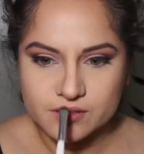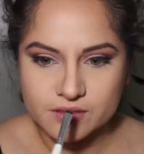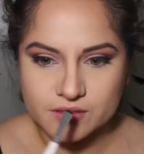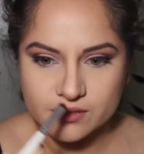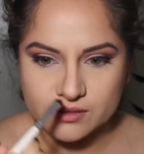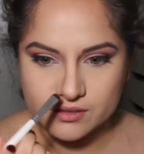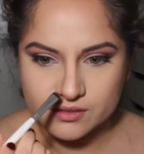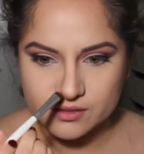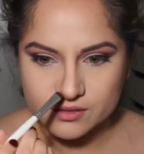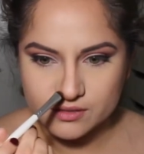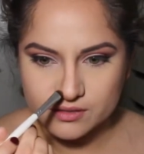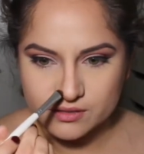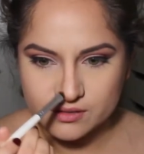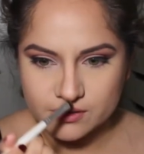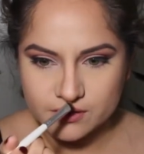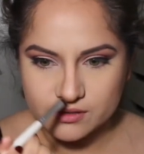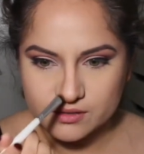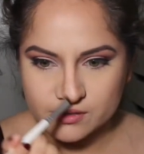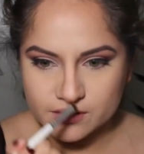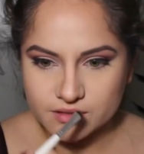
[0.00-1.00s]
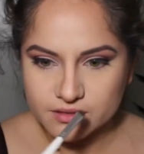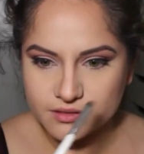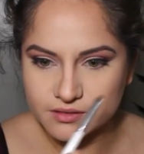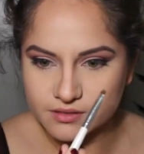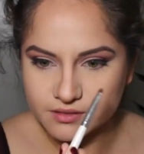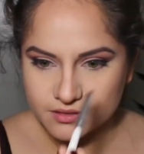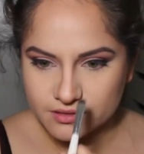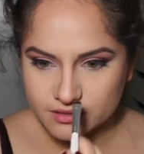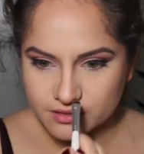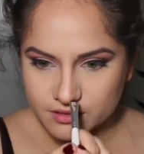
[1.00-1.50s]

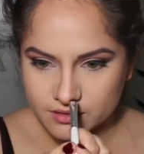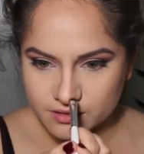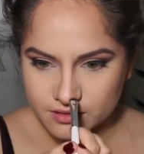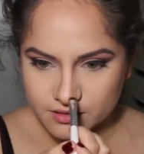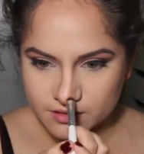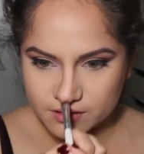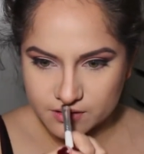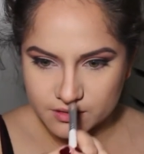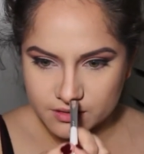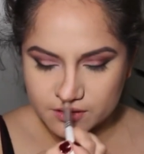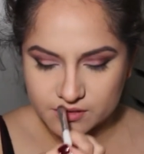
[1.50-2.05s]
Nothing is said.